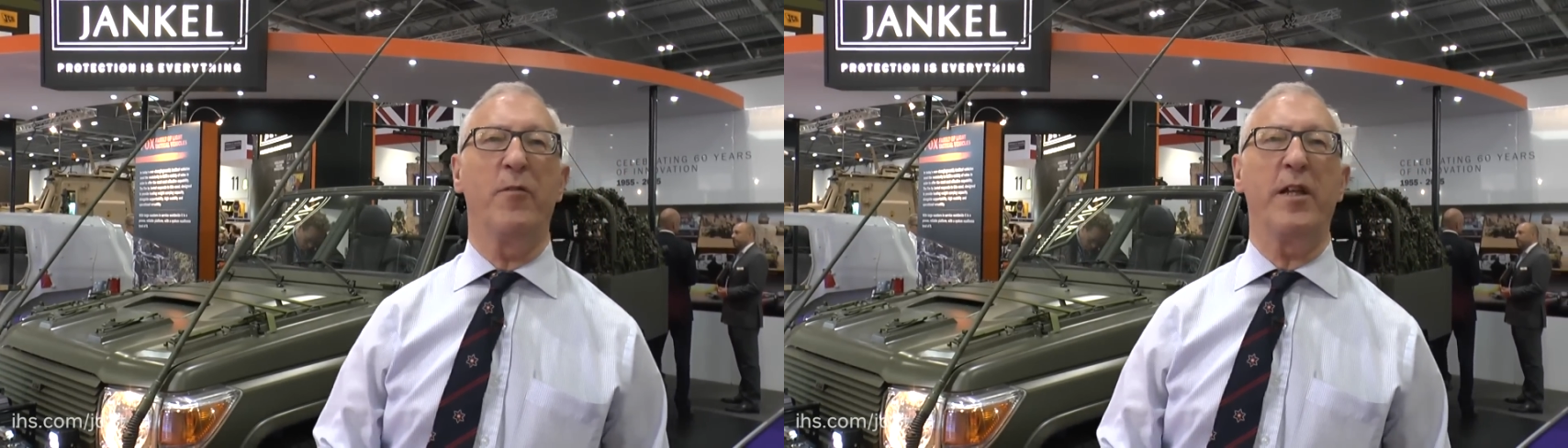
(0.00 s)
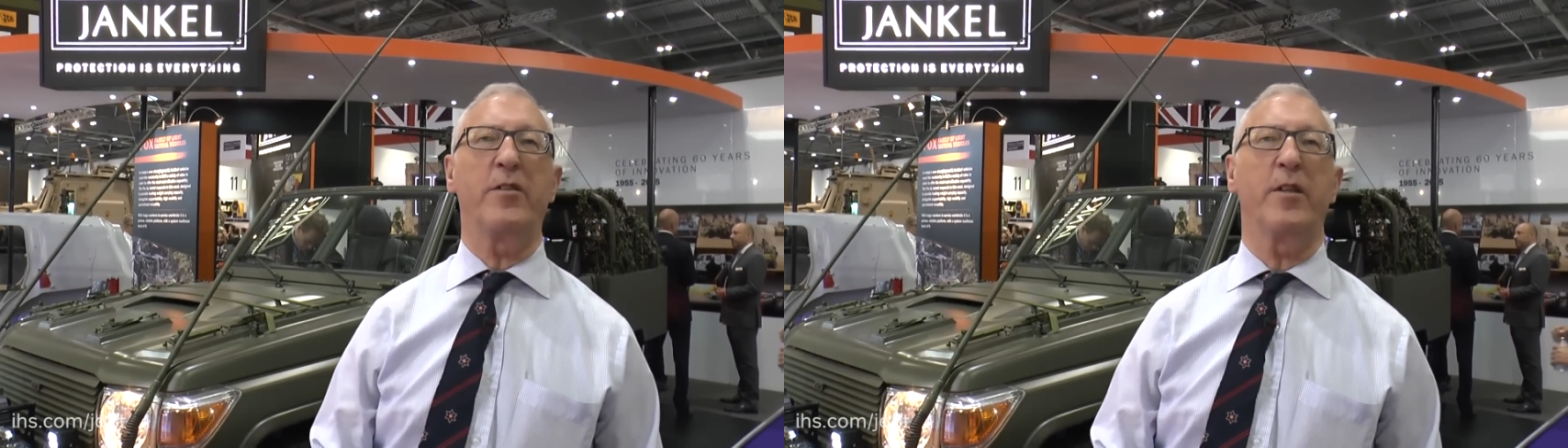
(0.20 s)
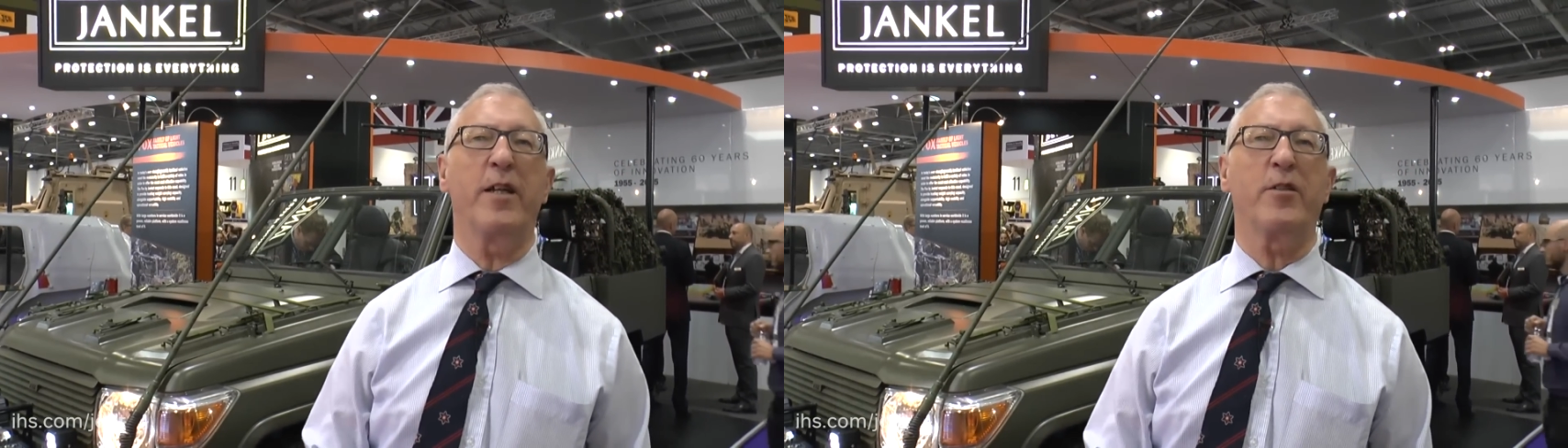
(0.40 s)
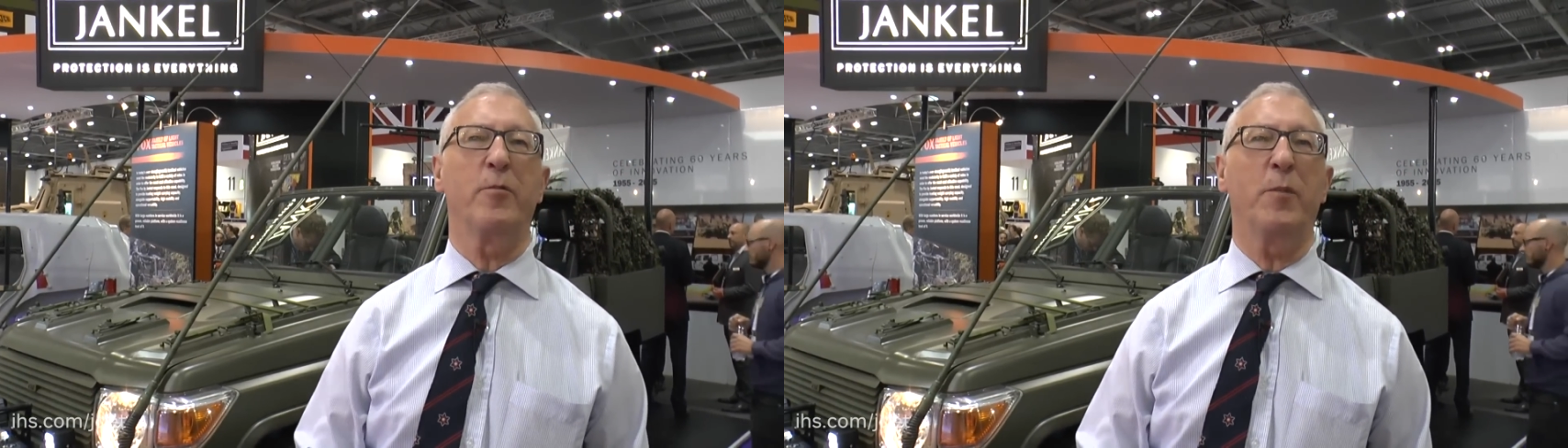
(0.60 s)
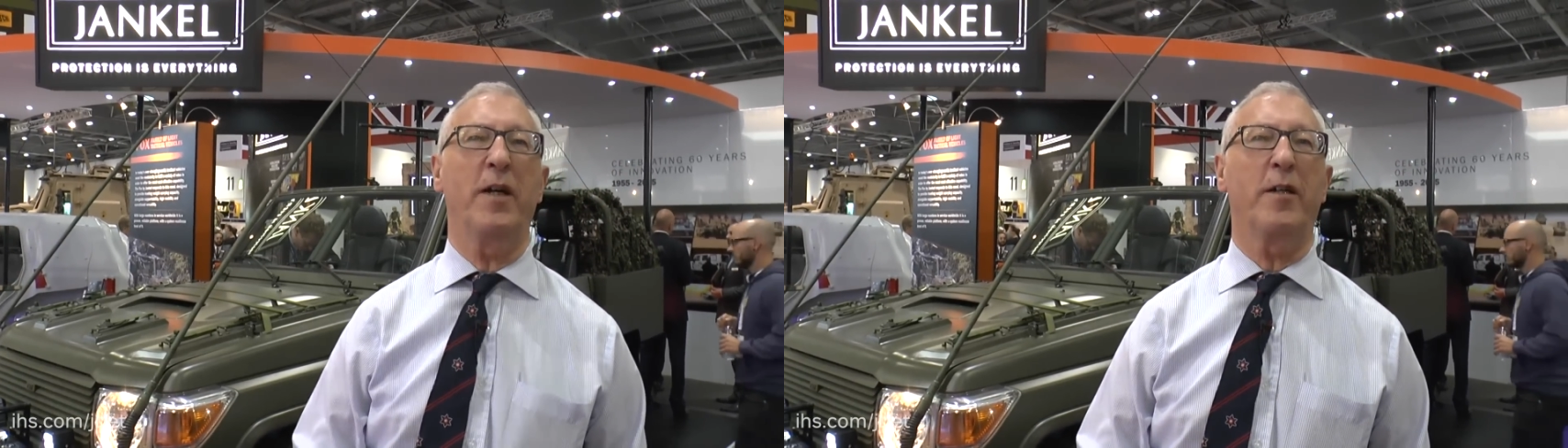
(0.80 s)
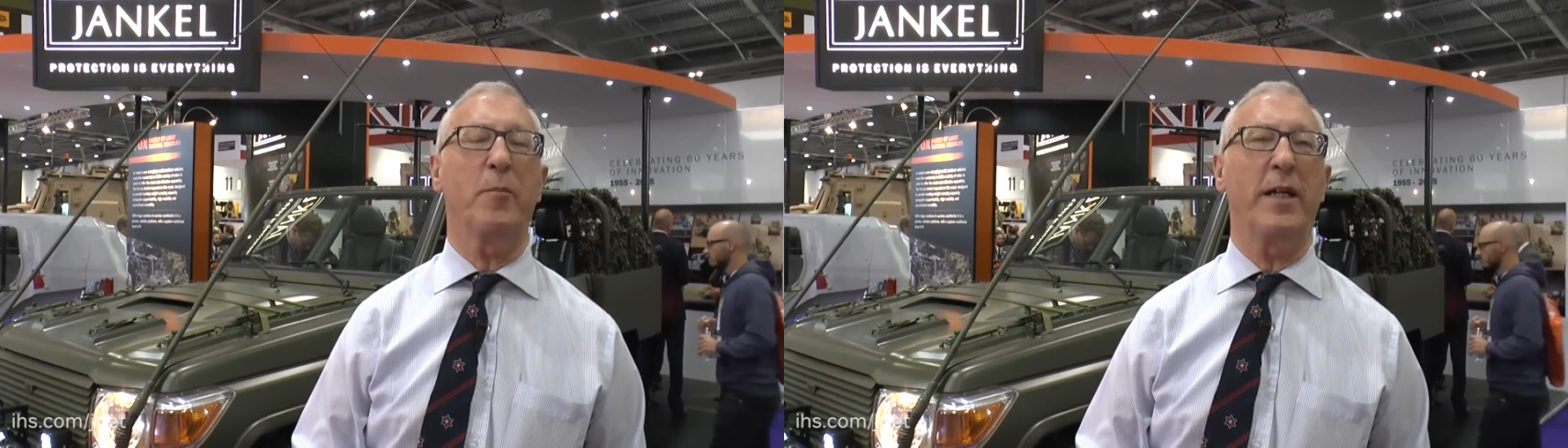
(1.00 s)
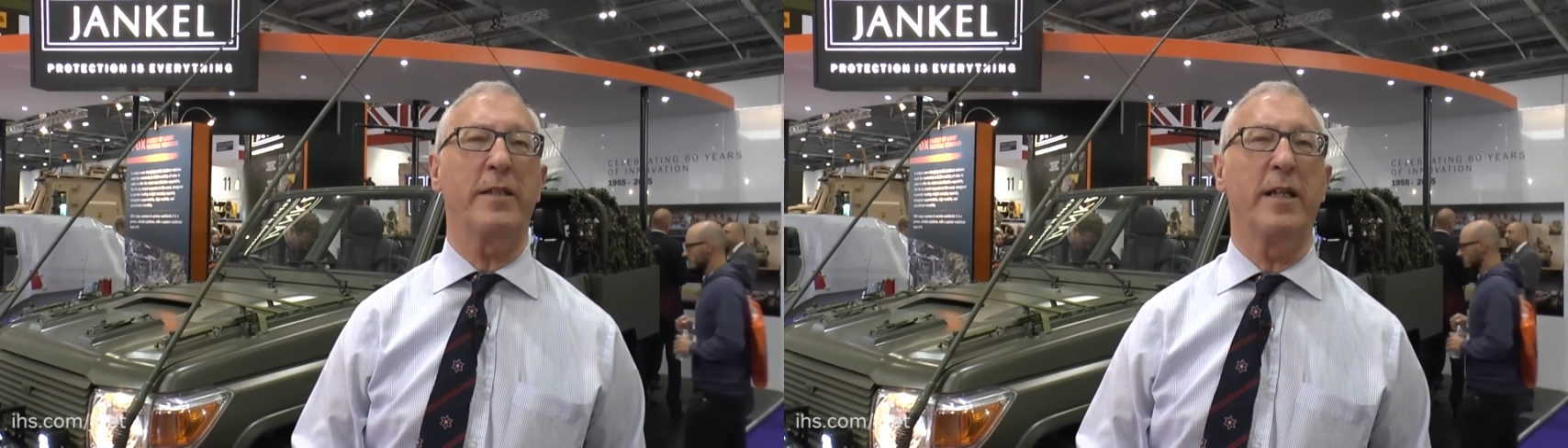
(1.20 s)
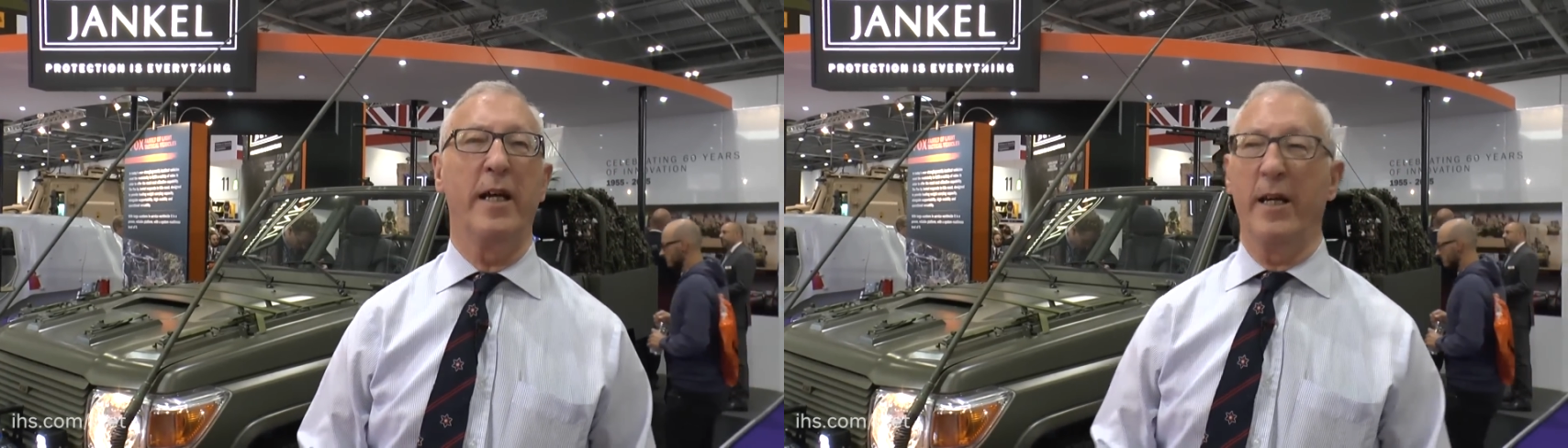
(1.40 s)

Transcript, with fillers: for the international marketplace.